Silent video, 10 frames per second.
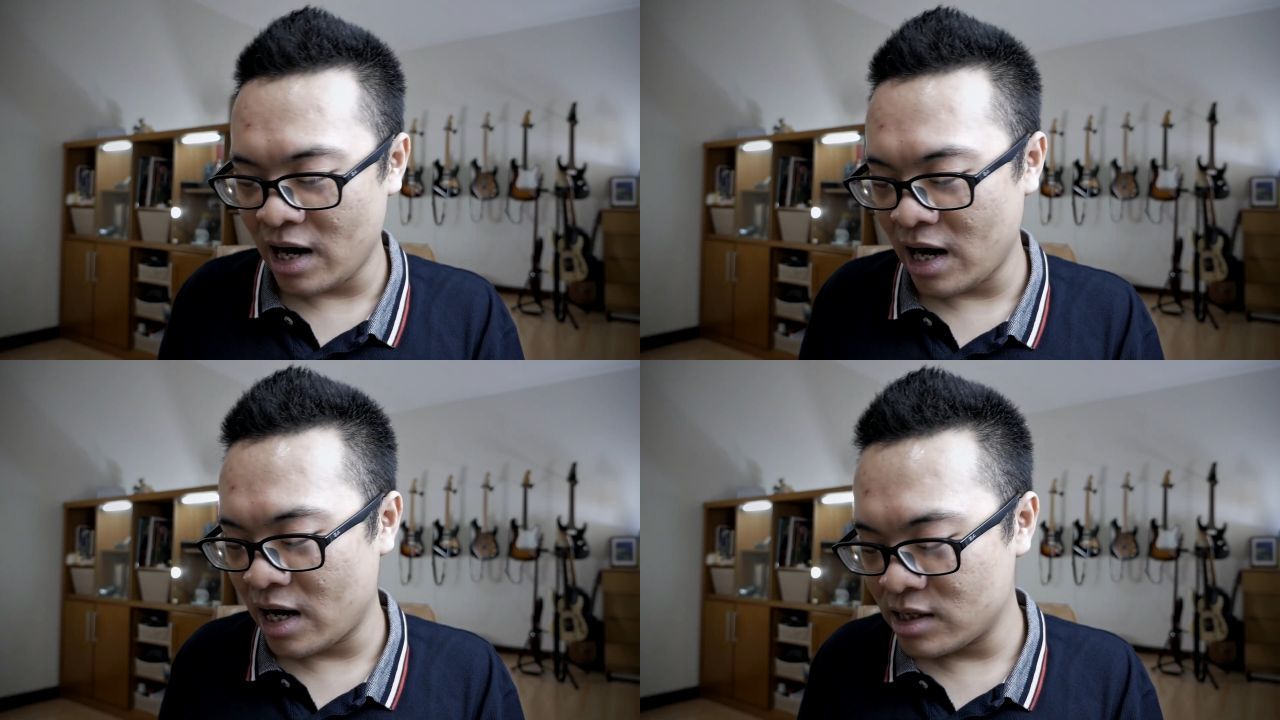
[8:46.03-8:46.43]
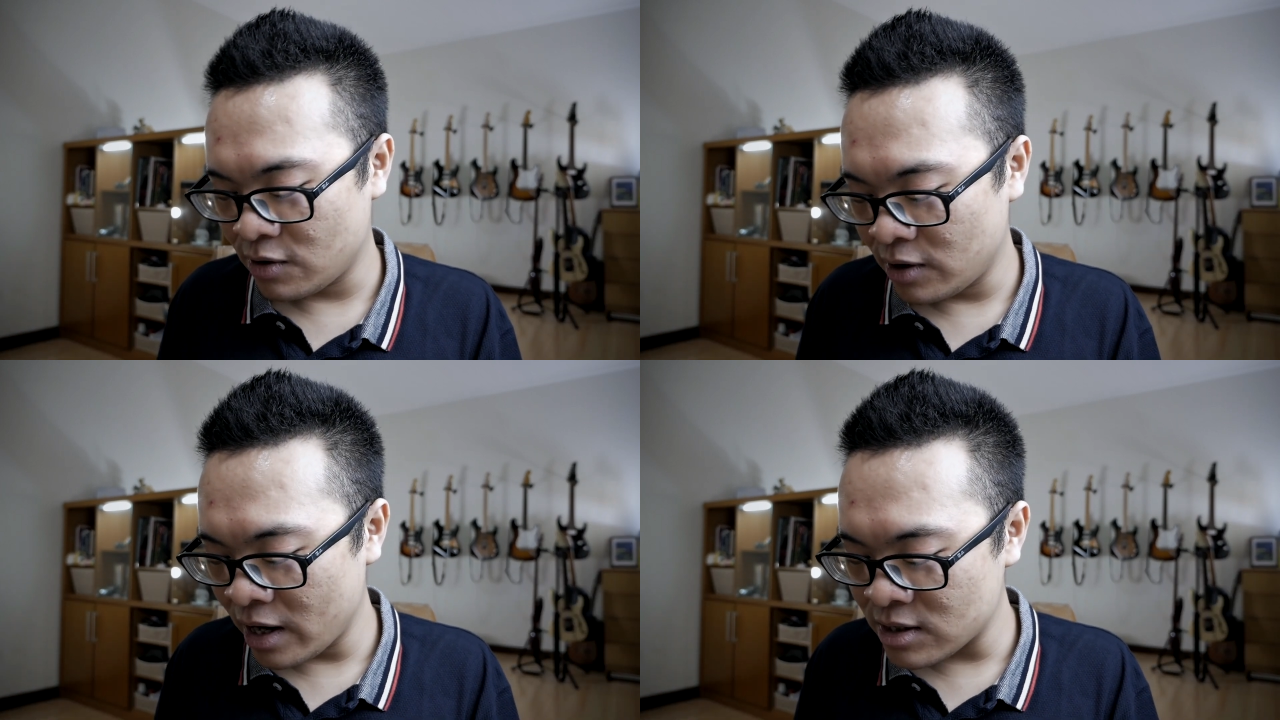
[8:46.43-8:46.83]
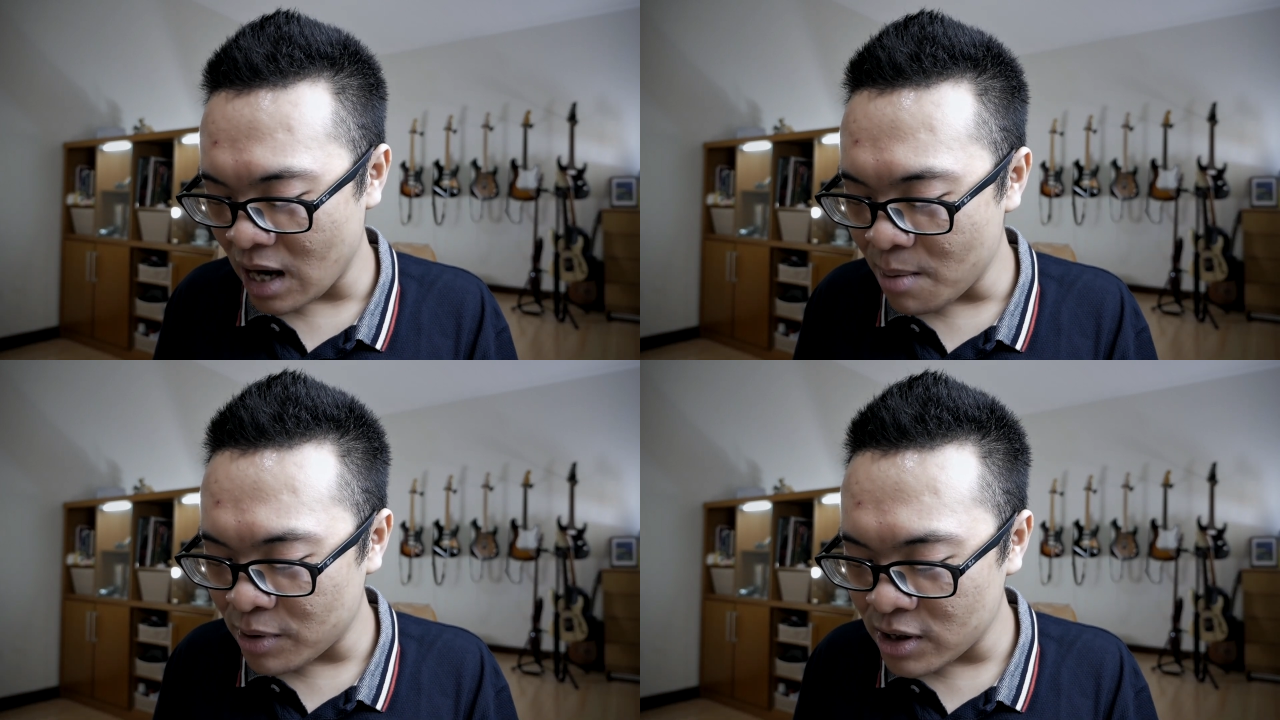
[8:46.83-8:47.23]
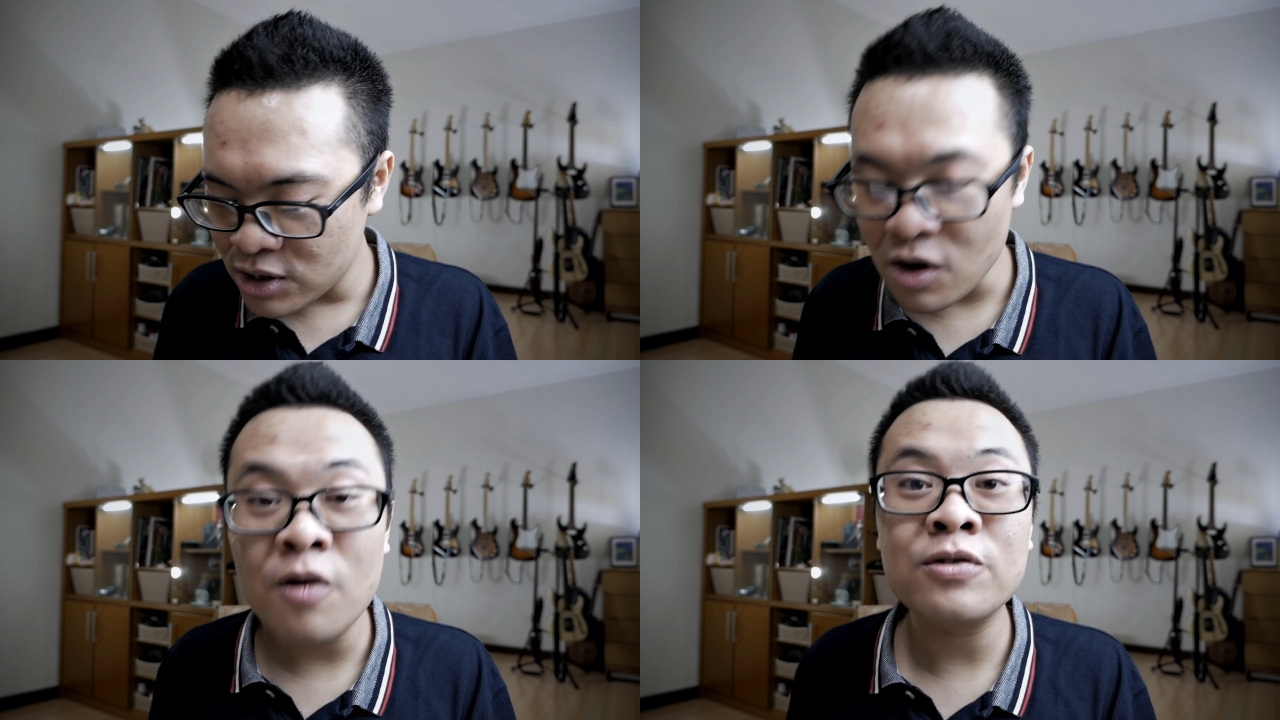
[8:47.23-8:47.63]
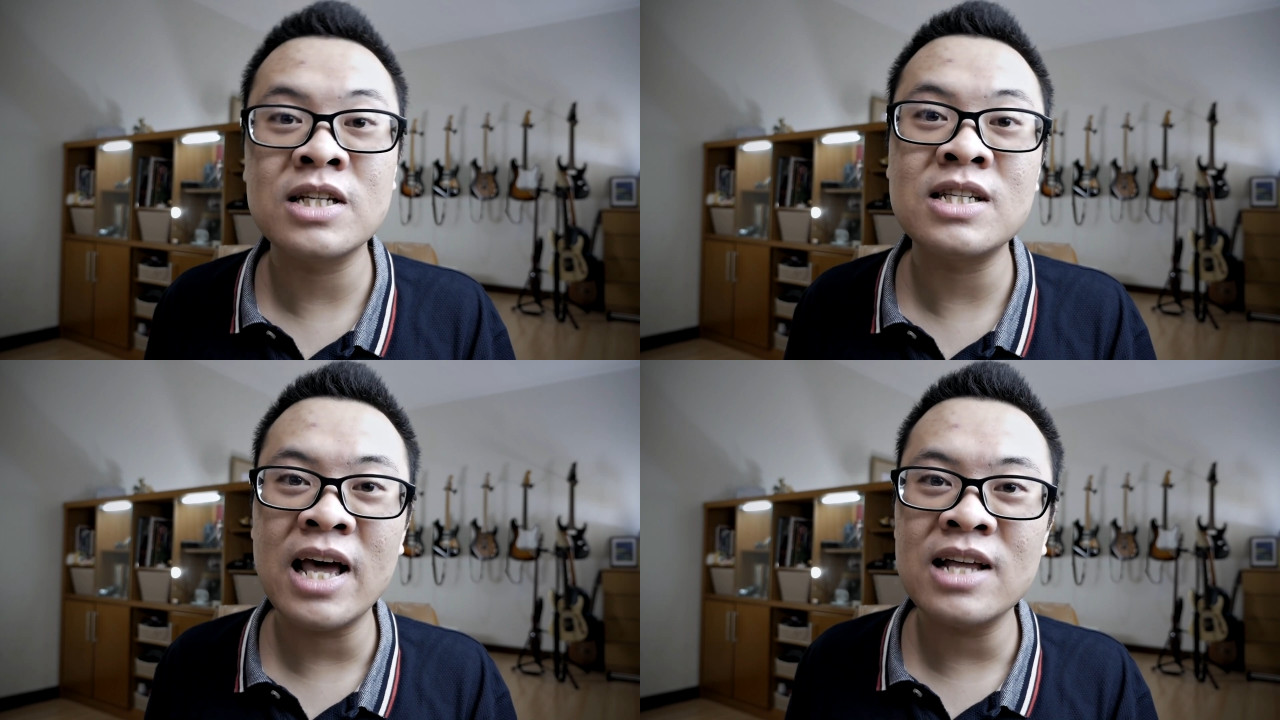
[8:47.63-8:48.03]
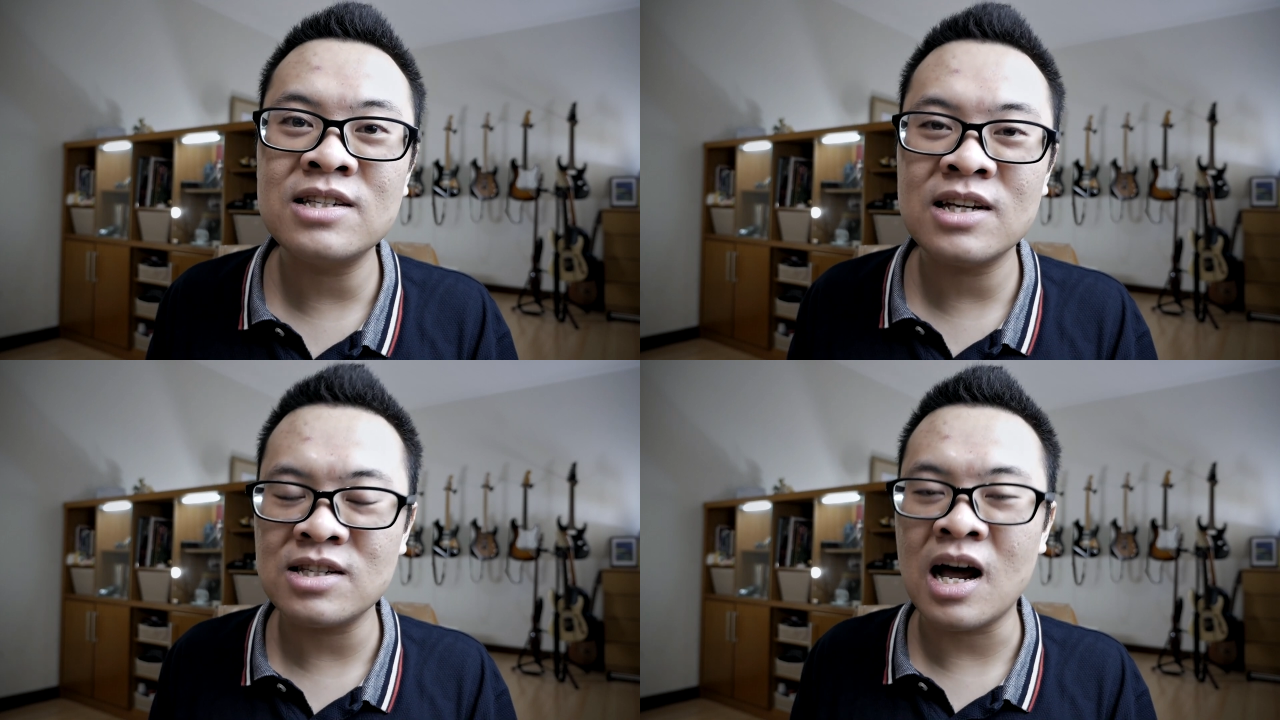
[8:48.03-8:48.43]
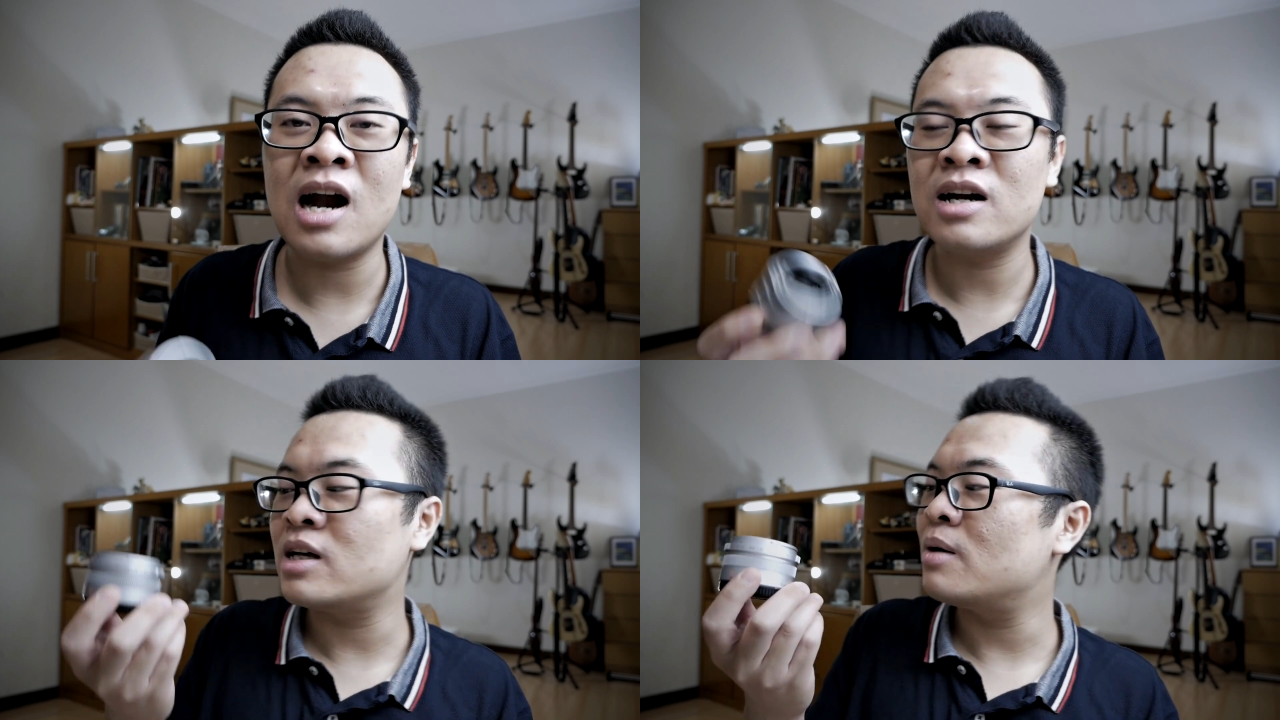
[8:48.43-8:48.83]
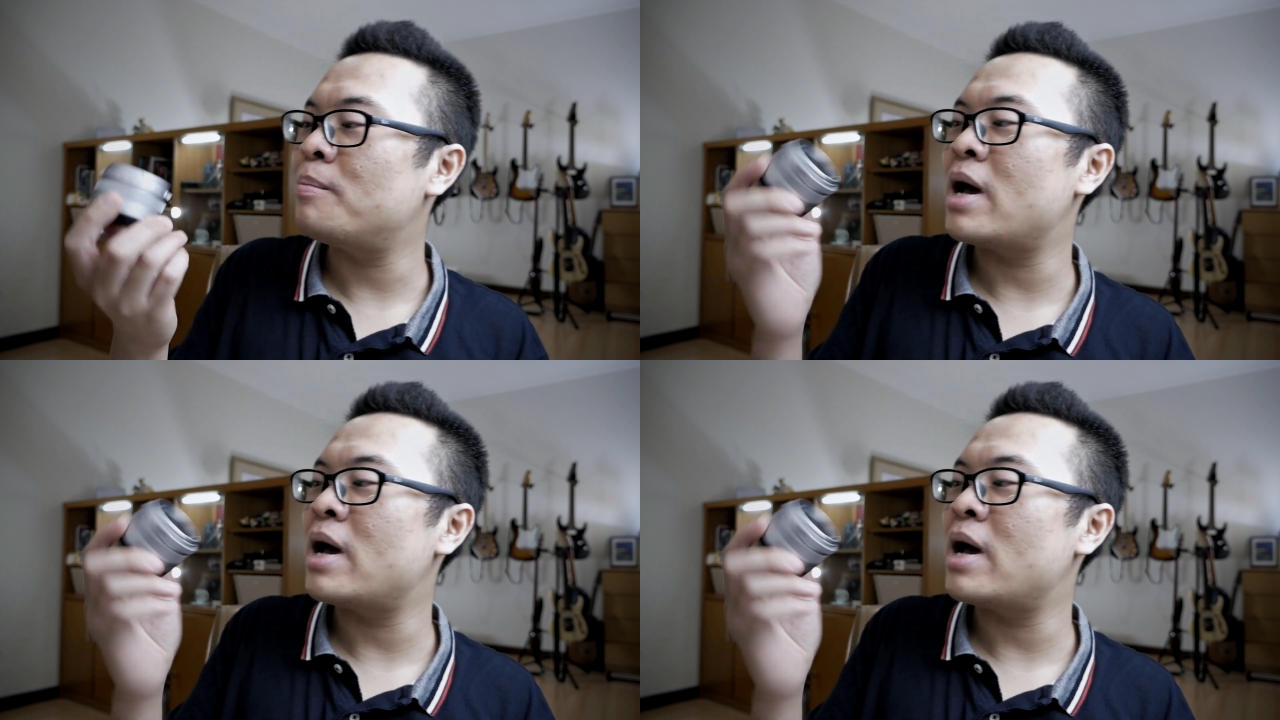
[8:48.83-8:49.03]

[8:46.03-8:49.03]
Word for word: And examples of these lenses are the